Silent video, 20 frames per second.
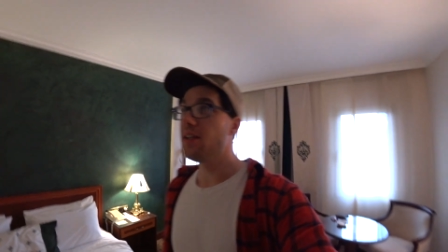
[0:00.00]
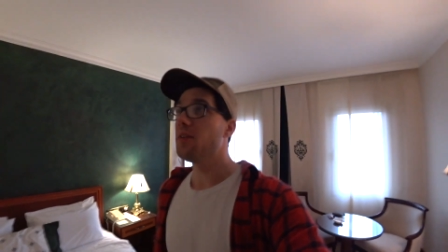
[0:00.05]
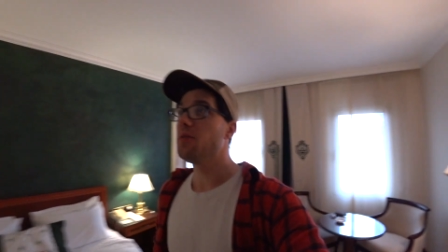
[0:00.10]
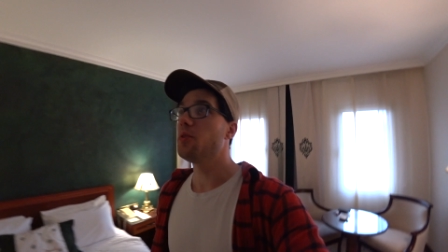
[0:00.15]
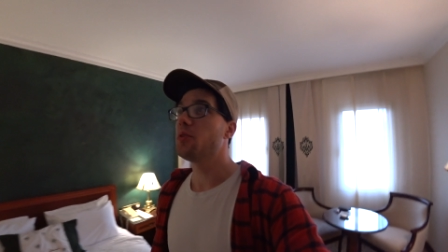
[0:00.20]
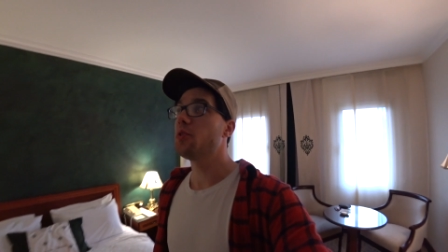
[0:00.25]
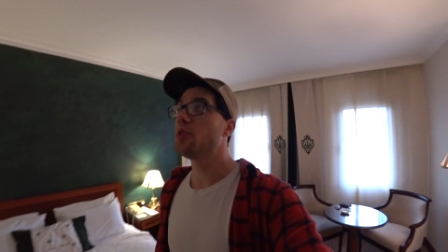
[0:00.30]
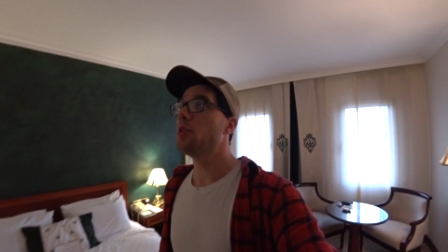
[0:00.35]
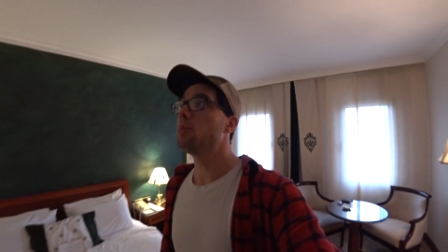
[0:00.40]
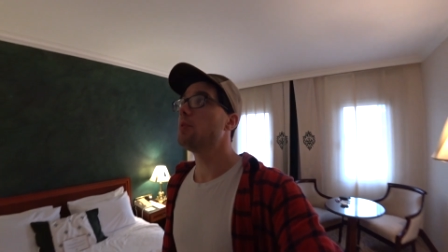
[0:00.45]

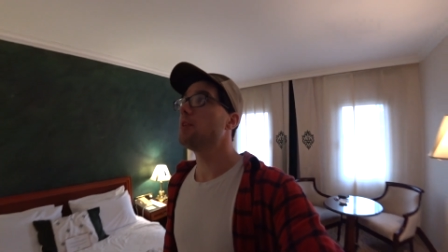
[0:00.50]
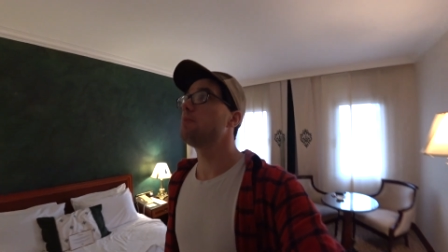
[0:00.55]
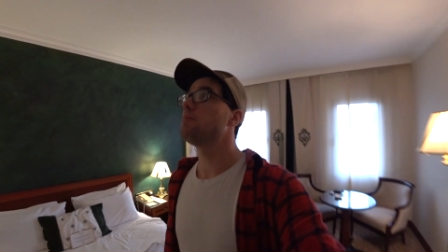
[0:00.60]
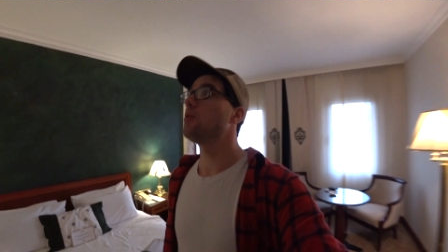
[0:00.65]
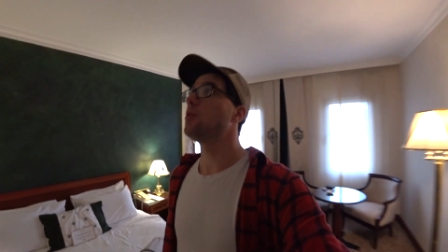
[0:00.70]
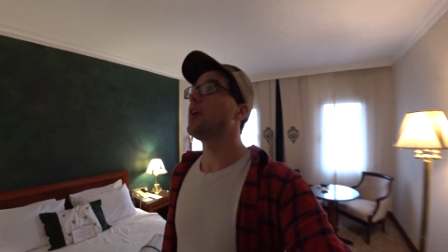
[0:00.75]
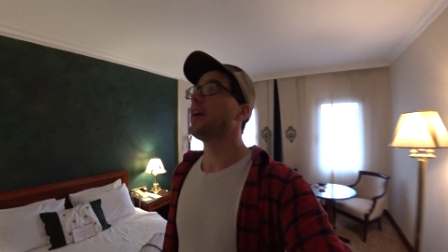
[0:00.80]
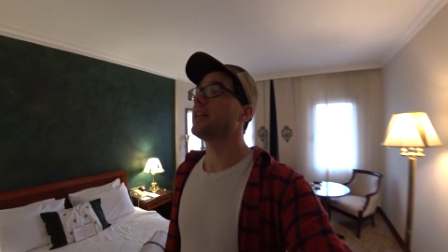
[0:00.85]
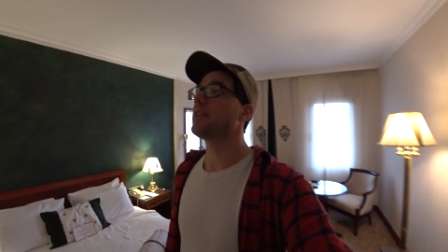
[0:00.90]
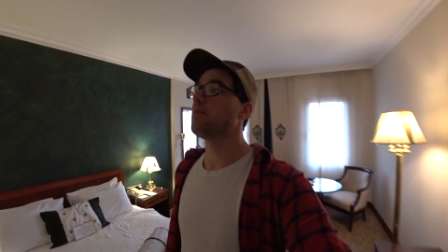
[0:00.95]
We'll do a bit
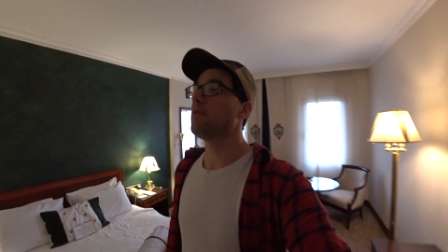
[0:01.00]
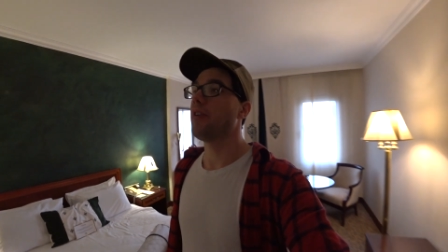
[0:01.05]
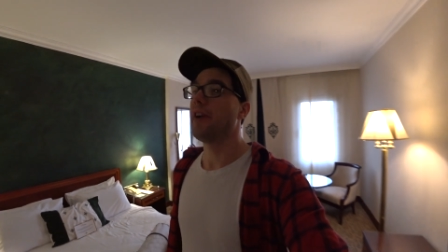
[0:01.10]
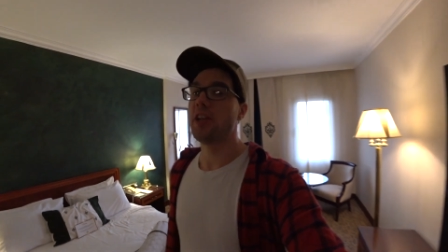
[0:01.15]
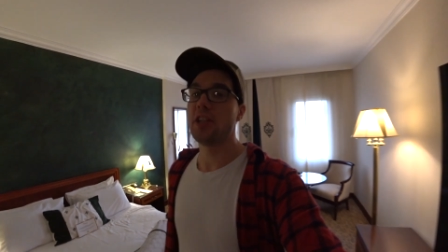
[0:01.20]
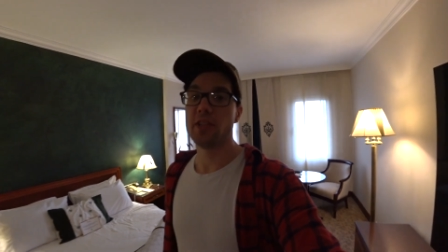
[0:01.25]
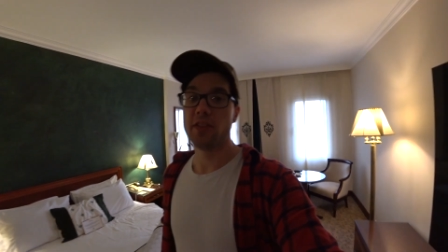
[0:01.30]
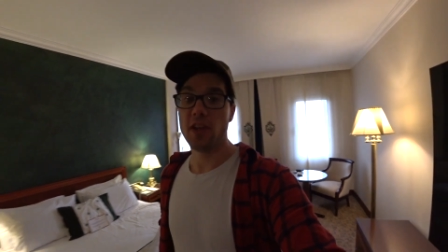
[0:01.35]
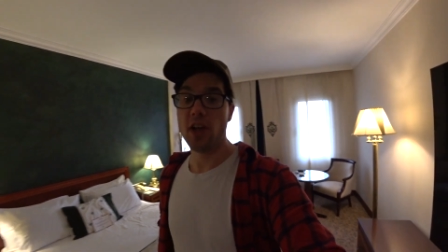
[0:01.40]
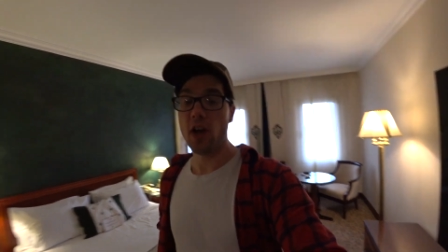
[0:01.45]
more
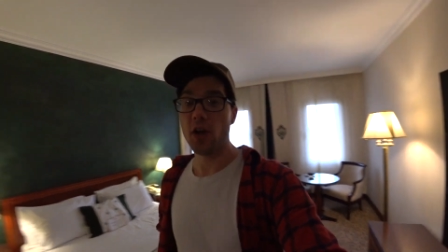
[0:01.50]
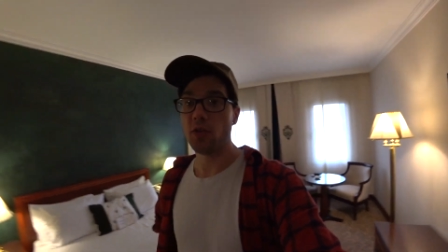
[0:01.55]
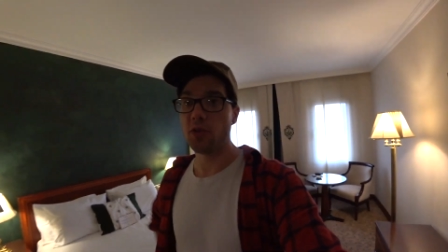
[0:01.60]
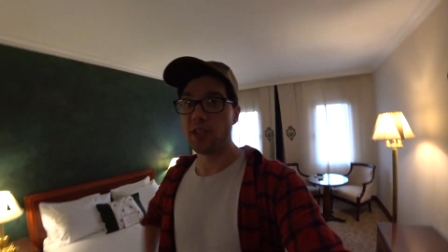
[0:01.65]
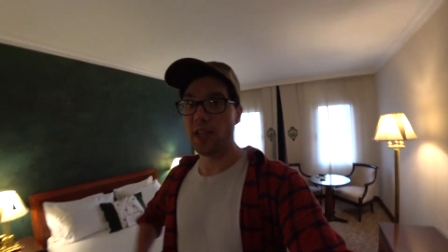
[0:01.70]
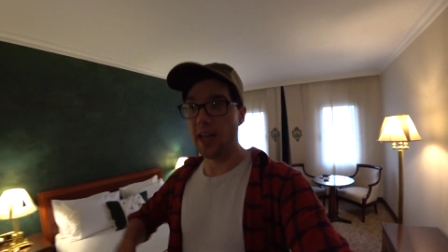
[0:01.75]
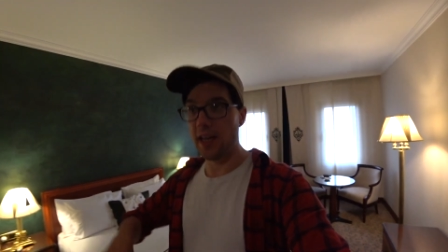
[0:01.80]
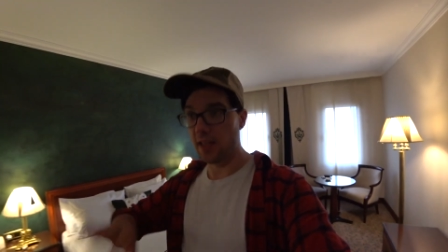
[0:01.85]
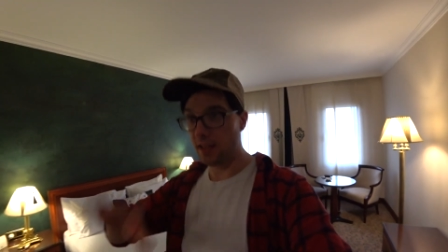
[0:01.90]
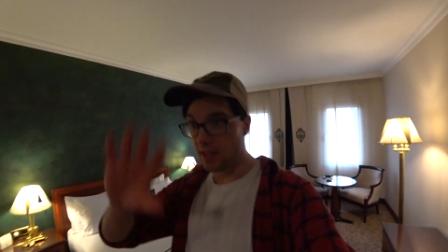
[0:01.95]
exploration of the
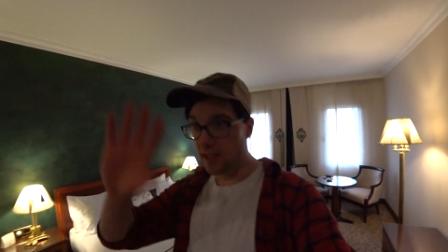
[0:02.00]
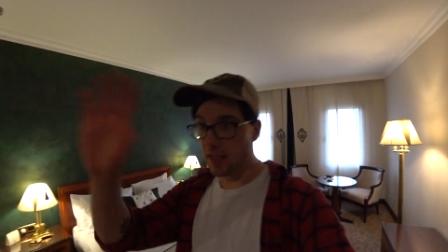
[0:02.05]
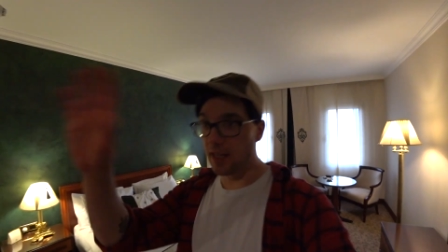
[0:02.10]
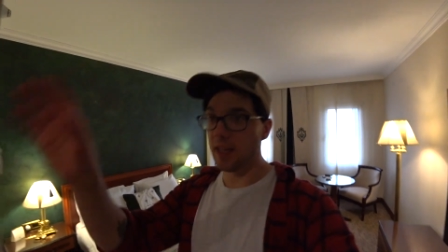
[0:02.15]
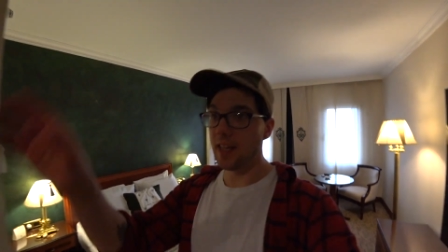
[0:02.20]
hotel,